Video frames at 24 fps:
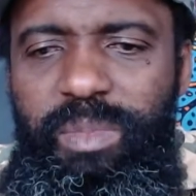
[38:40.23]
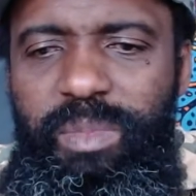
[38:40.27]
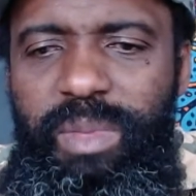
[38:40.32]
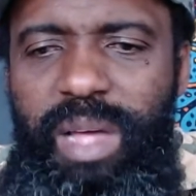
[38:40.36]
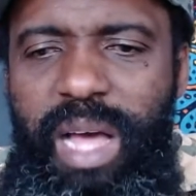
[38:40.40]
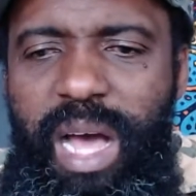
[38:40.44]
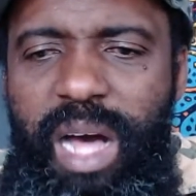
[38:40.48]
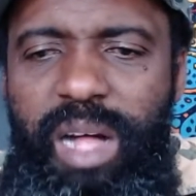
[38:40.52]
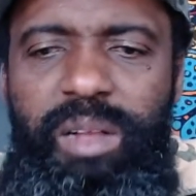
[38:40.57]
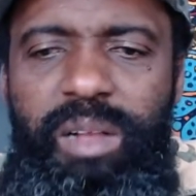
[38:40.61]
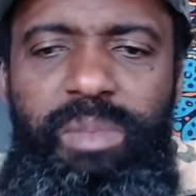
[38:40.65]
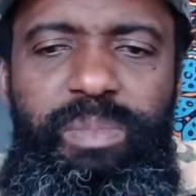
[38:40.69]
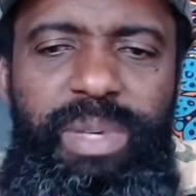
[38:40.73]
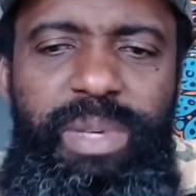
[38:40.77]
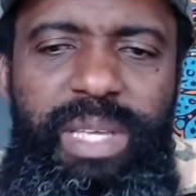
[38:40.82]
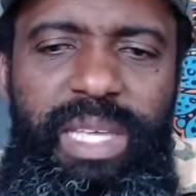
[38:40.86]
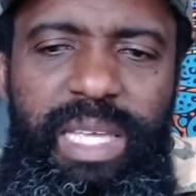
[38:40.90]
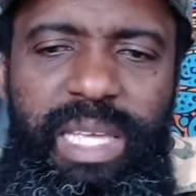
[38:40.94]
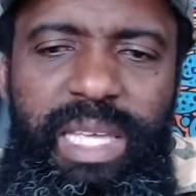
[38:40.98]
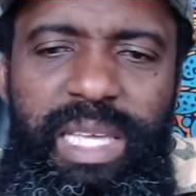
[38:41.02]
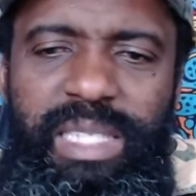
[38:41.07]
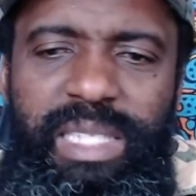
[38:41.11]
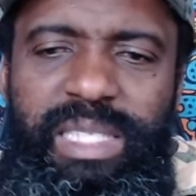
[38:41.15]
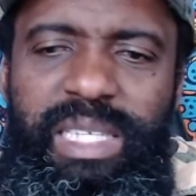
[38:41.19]

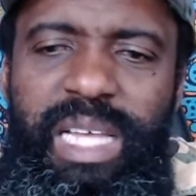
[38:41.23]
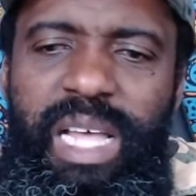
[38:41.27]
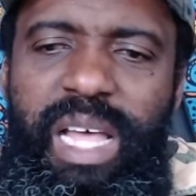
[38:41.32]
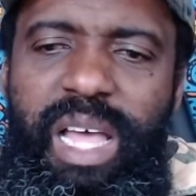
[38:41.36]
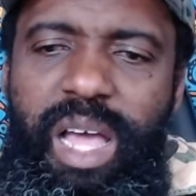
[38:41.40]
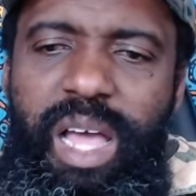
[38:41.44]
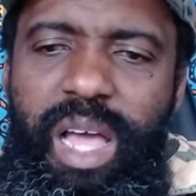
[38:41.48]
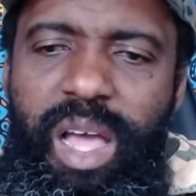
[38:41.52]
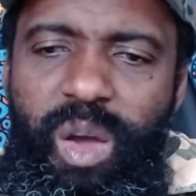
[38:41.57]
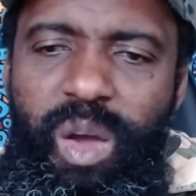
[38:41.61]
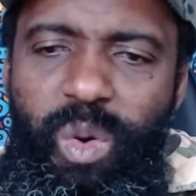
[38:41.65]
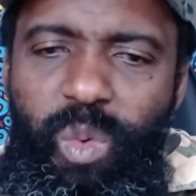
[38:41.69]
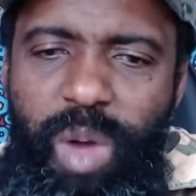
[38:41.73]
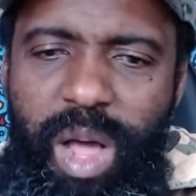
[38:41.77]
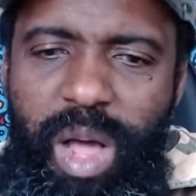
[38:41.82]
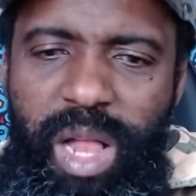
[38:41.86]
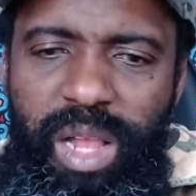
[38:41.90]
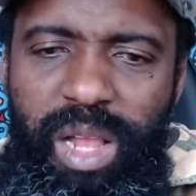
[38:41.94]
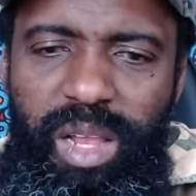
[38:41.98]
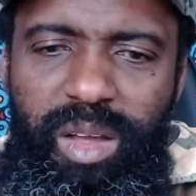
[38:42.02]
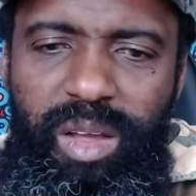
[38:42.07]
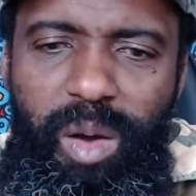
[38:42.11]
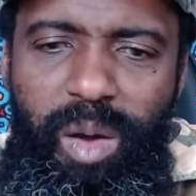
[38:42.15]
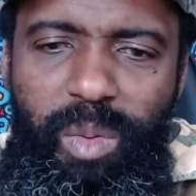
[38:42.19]
albeit a
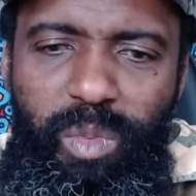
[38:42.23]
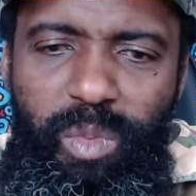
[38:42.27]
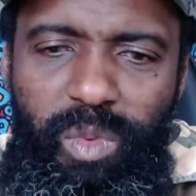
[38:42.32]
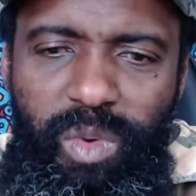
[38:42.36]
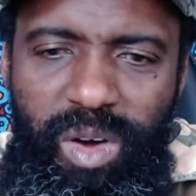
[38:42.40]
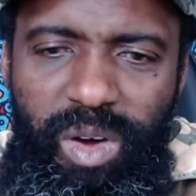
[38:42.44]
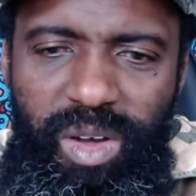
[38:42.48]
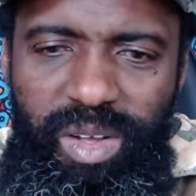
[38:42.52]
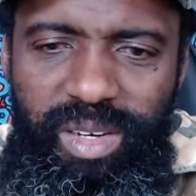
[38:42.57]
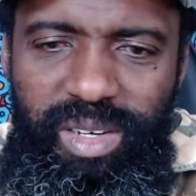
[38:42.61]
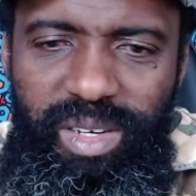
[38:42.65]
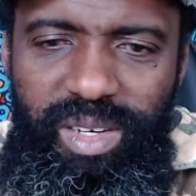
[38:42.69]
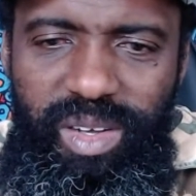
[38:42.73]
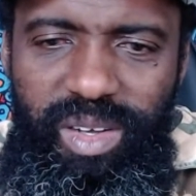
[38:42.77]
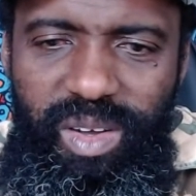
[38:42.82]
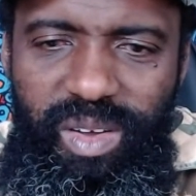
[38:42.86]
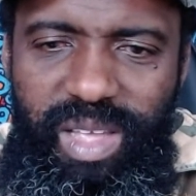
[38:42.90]
welcome one.